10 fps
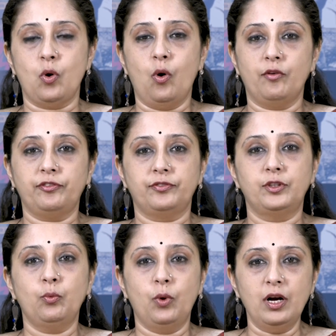of
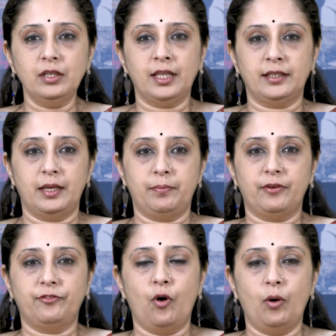the work that they
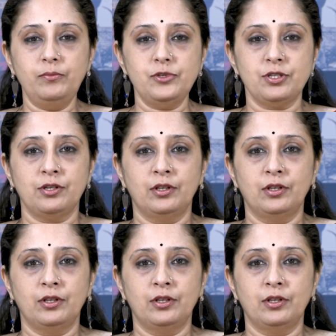performed,